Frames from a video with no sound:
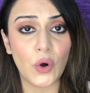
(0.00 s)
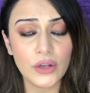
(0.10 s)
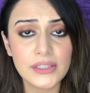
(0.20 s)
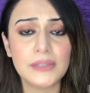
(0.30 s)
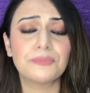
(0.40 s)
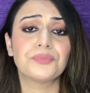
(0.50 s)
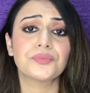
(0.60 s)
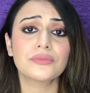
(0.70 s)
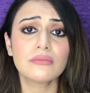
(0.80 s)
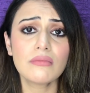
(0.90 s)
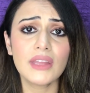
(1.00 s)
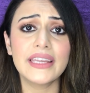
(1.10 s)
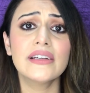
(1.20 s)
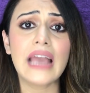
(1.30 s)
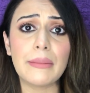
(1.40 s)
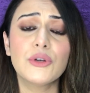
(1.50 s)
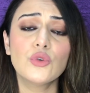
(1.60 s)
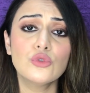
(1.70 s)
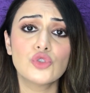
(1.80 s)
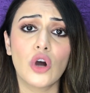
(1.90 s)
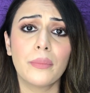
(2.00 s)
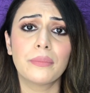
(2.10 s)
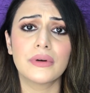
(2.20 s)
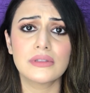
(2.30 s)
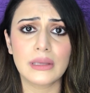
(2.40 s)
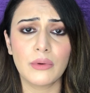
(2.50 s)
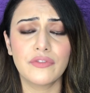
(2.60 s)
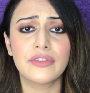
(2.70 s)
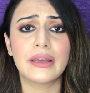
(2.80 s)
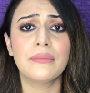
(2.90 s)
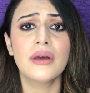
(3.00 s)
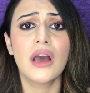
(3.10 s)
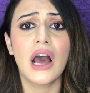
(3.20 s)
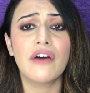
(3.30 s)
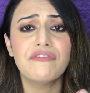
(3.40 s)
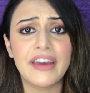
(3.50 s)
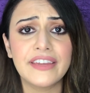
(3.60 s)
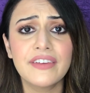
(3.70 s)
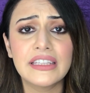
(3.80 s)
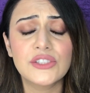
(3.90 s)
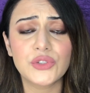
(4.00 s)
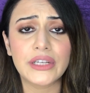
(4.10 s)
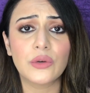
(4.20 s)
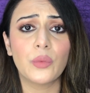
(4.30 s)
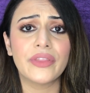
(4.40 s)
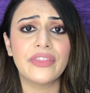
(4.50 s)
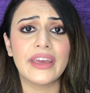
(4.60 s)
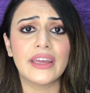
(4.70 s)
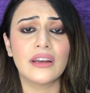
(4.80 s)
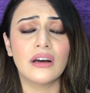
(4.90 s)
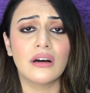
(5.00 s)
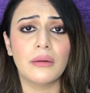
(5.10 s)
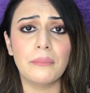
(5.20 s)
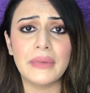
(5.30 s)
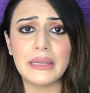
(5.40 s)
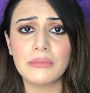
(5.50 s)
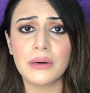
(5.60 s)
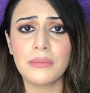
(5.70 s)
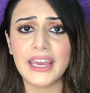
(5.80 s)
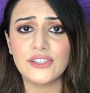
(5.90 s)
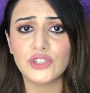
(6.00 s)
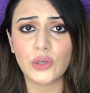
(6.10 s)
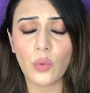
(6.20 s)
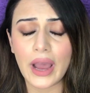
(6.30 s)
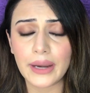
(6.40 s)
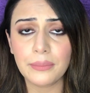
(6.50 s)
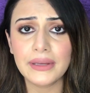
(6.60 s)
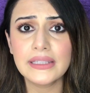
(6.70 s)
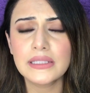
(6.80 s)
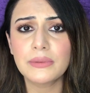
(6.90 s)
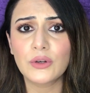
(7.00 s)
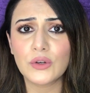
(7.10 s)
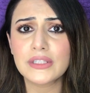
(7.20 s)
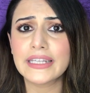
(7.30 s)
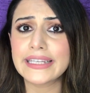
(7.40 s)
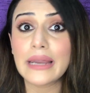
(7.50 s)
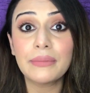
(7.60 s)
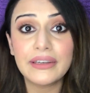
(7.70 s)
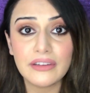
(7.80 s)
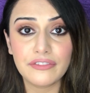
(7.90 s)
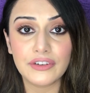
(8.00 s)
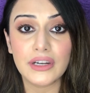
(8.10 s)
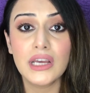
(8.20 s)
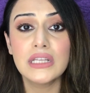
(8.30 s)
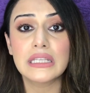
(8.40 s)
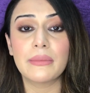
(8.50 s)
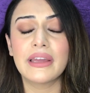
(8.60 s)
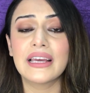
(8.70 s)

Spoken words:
Because in a cabin crew job, some of them are very strict with their minimum age requirements, because it can be different.